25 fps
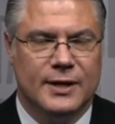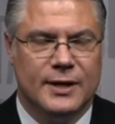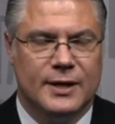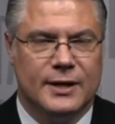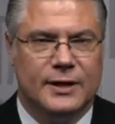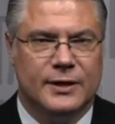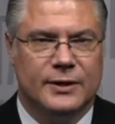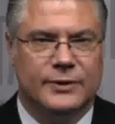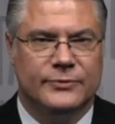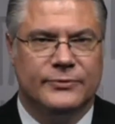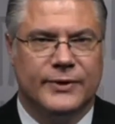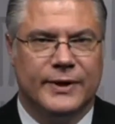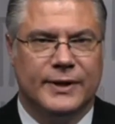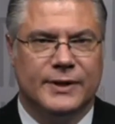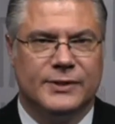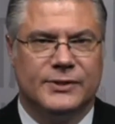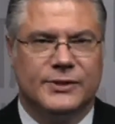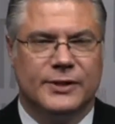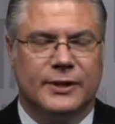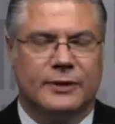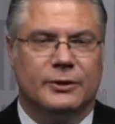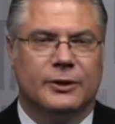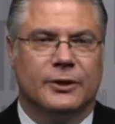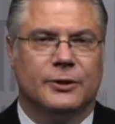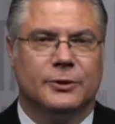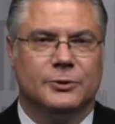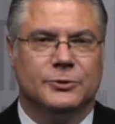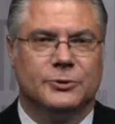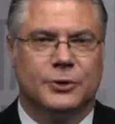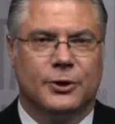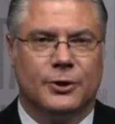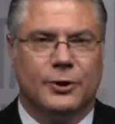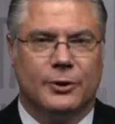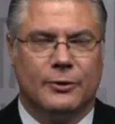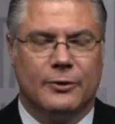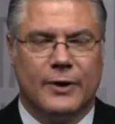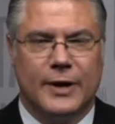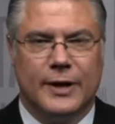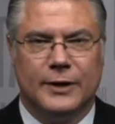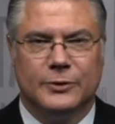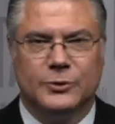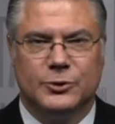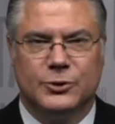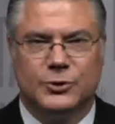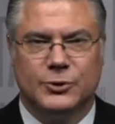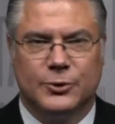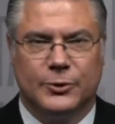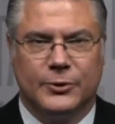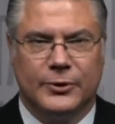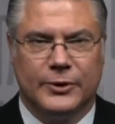of a cyclical turnaround
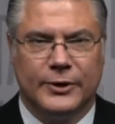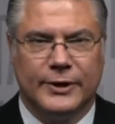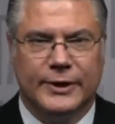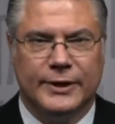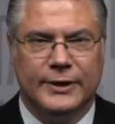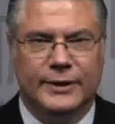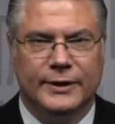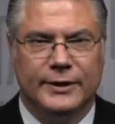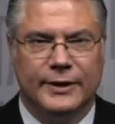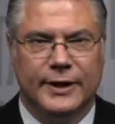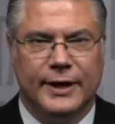story